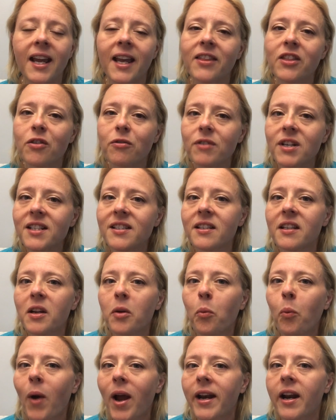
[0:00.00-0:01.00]
and the reason
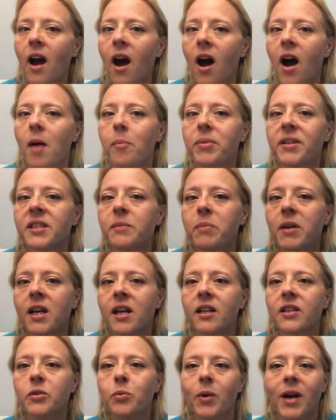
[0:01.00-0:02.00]
it went up is
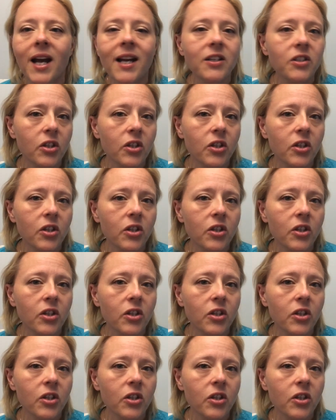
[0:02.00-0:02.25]
because when I